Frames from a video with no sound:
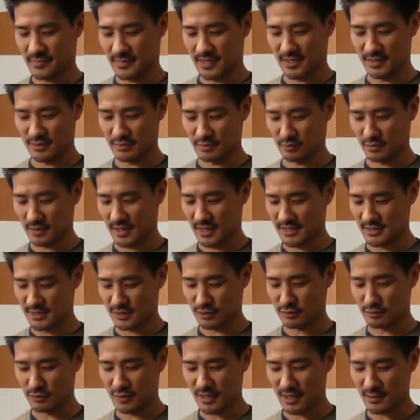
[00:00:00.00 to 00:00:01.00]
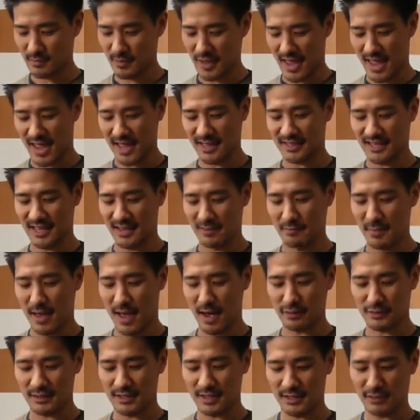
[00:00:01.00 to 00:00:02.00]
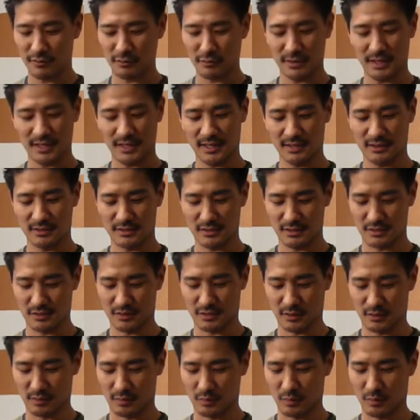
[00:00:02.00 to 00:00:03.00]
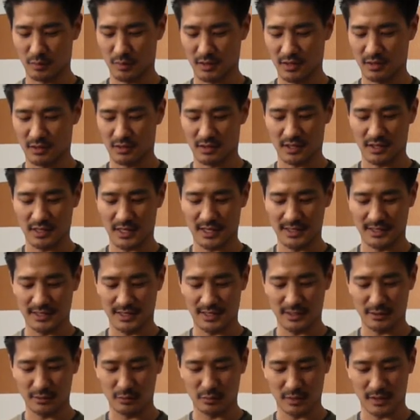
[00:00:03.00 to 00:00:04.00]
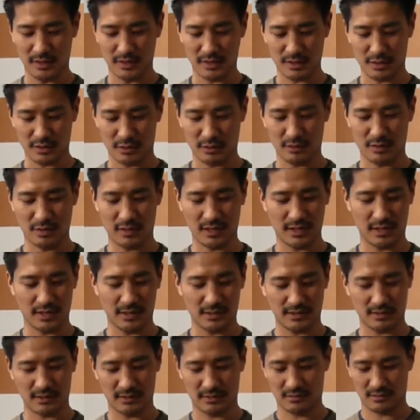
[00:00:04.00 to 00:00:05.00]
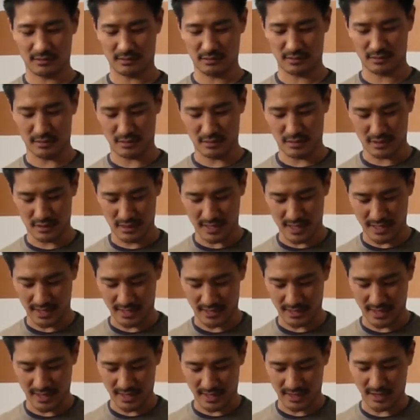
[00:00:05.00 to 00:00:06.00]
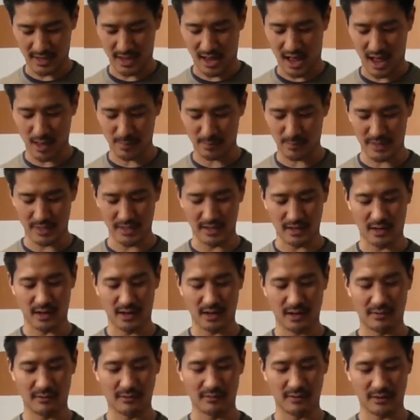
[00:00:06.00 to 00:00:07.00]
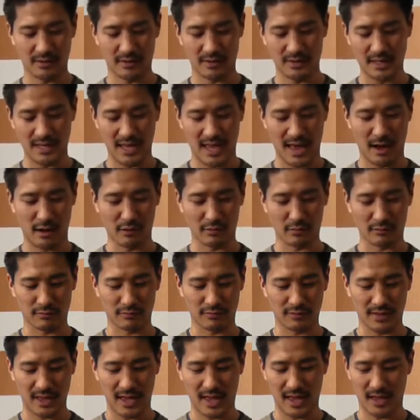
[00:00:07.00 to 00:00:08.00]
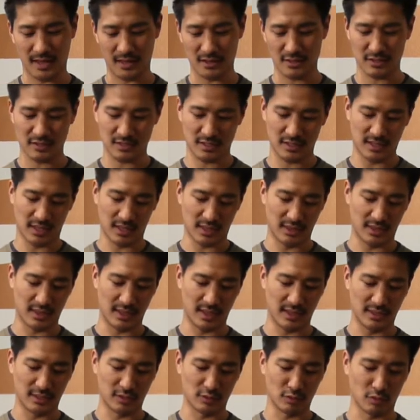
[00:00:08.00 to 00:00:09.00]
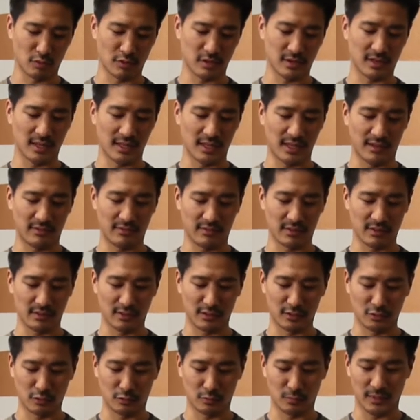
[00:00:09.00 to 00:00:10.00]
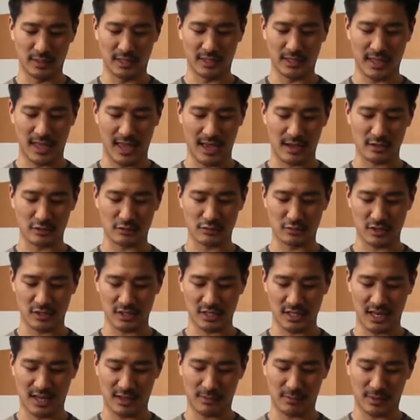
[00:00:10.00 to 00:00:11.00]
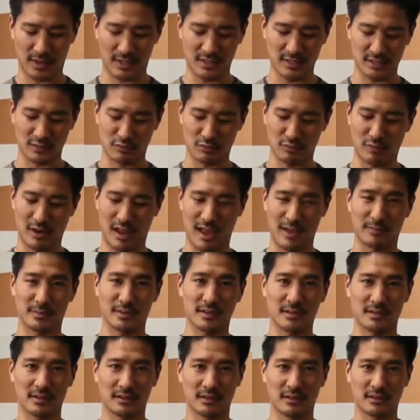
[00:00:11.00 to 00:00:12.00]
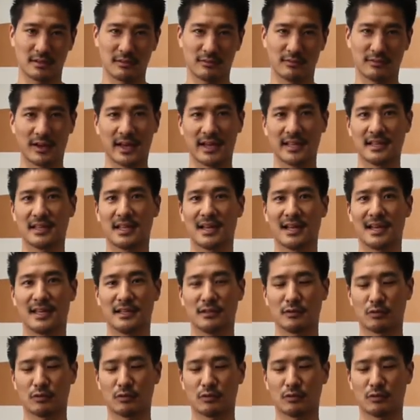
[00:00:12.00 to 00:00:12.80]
it's a trim and a mounting ring. So what all I did was take a copy of the outer flange, and then in order to give it a little bit extra shape, I just wrapped fine line,